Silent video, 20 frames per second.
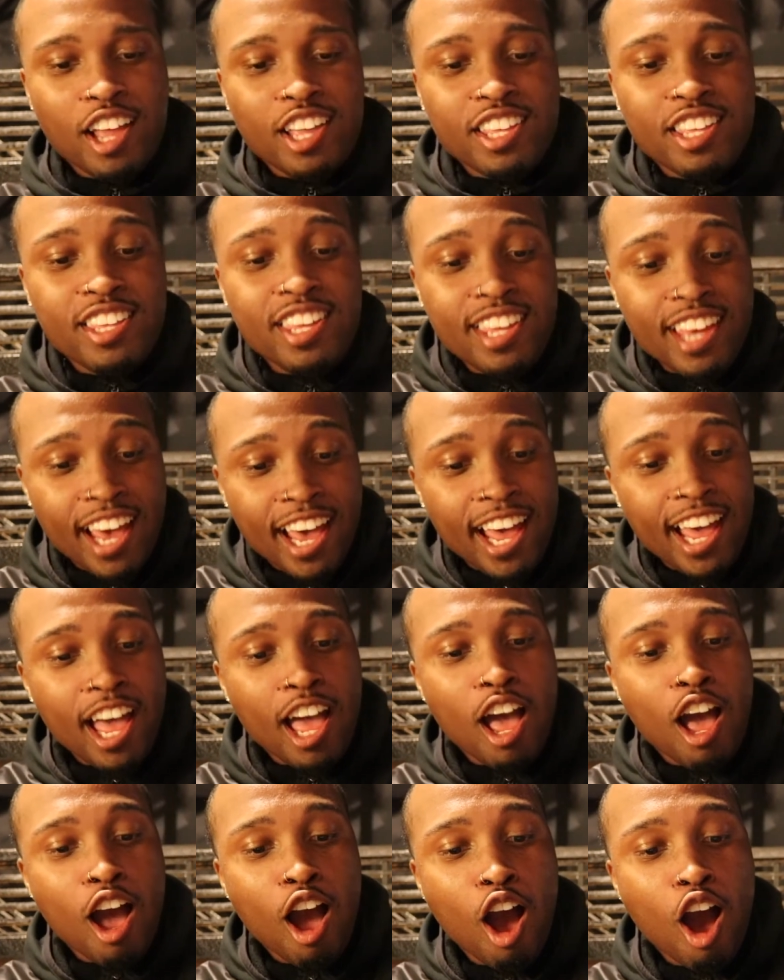Yeah!
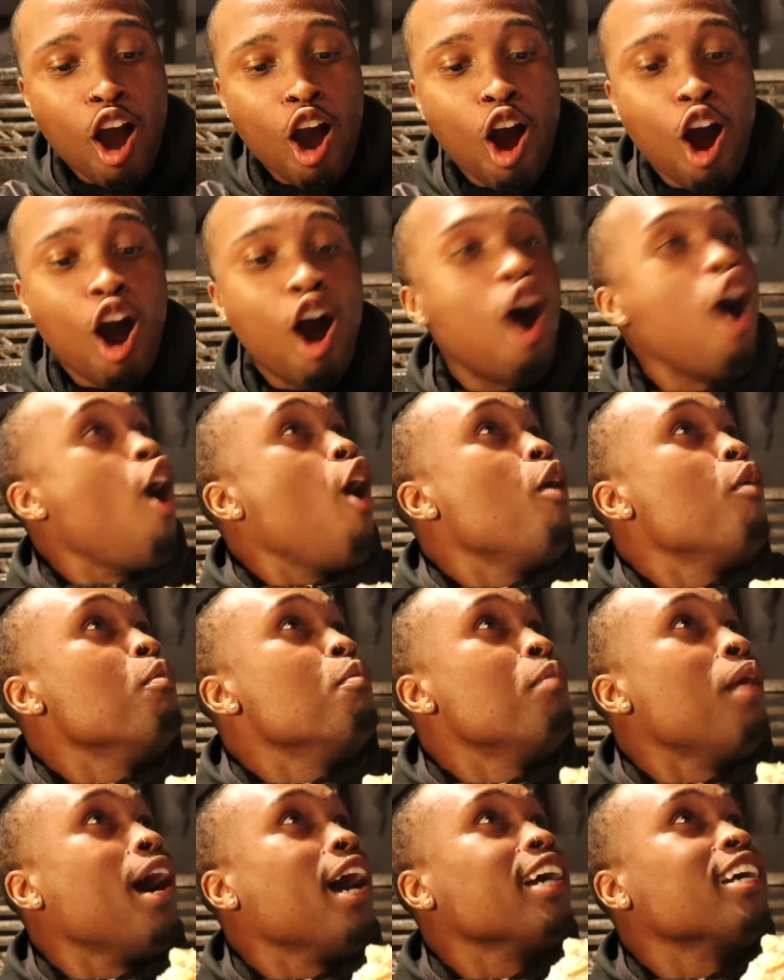Oh
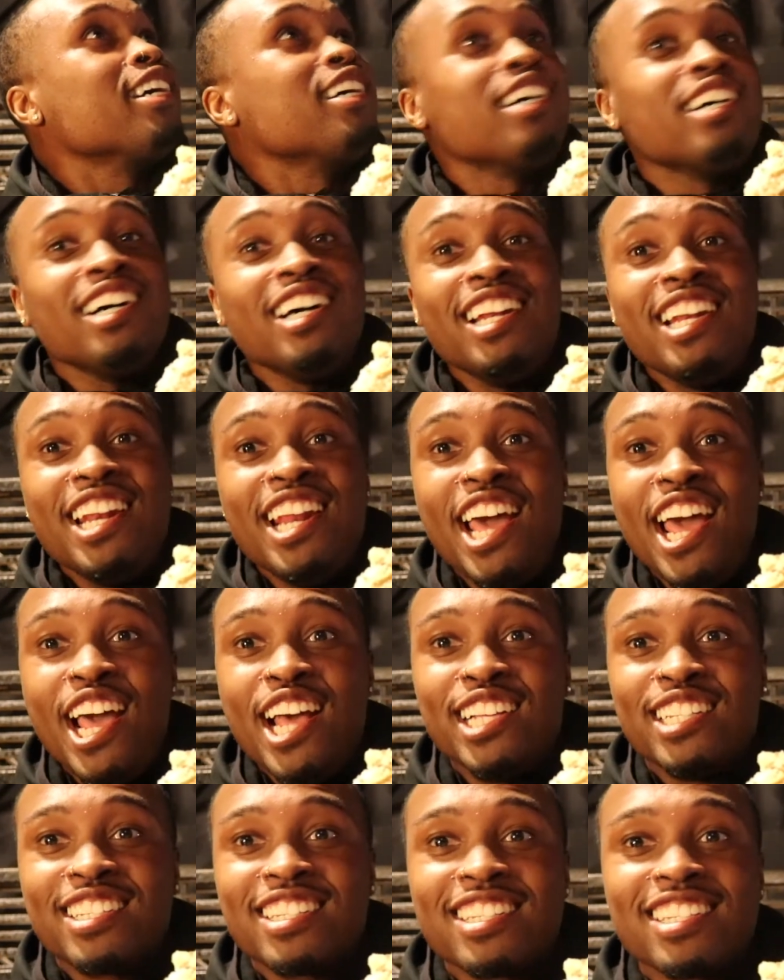my
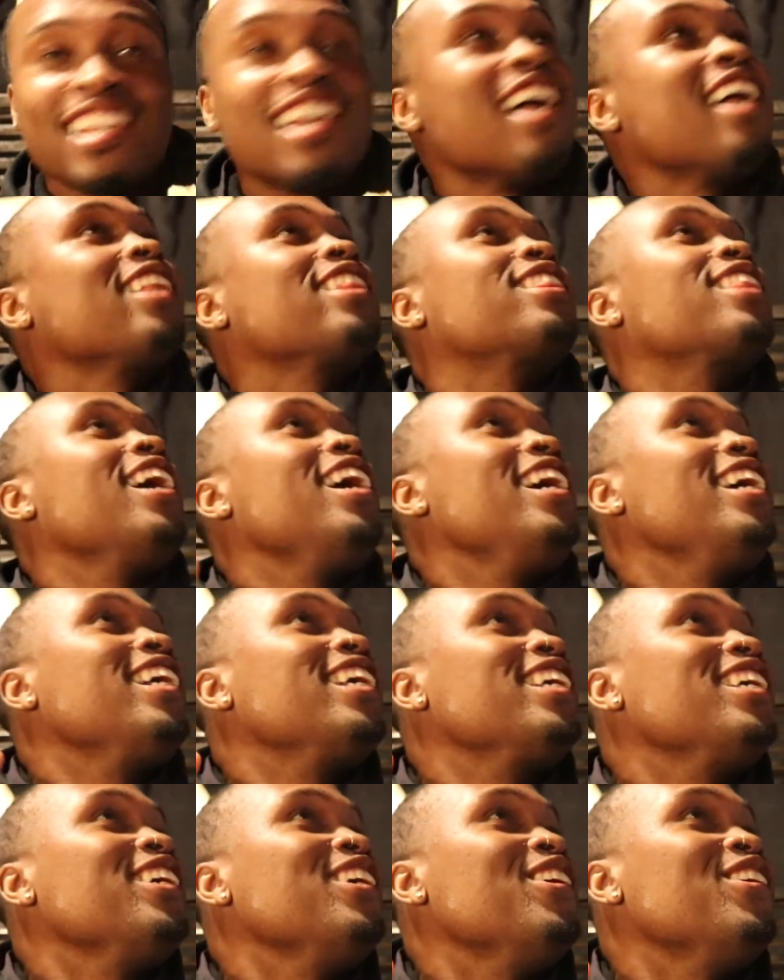goodness!
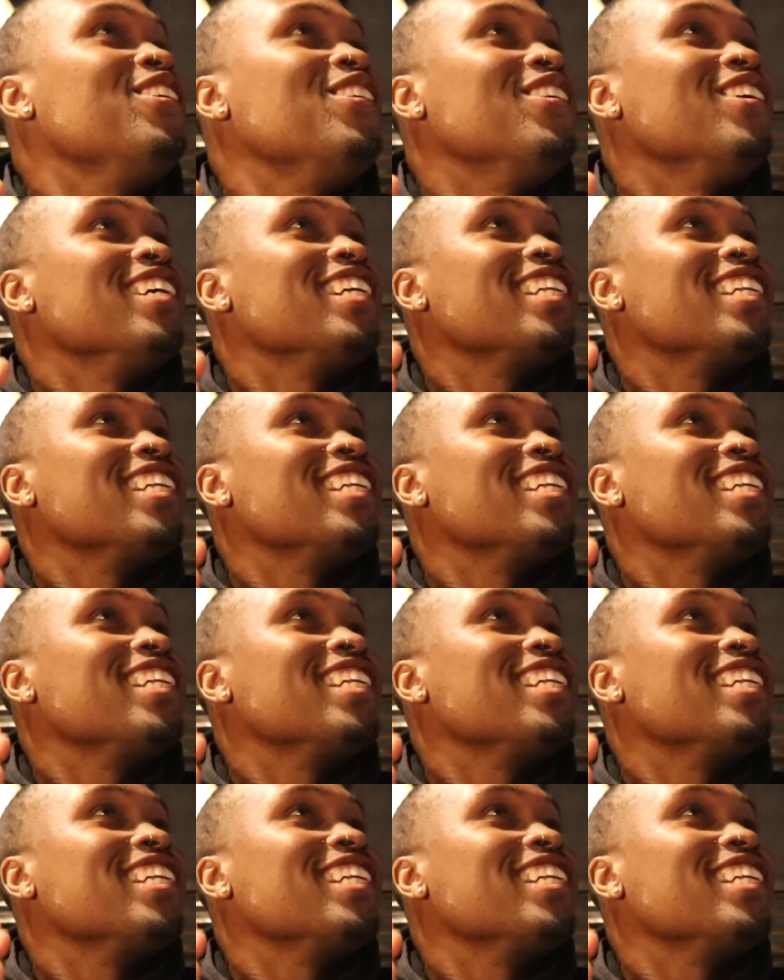Thank you!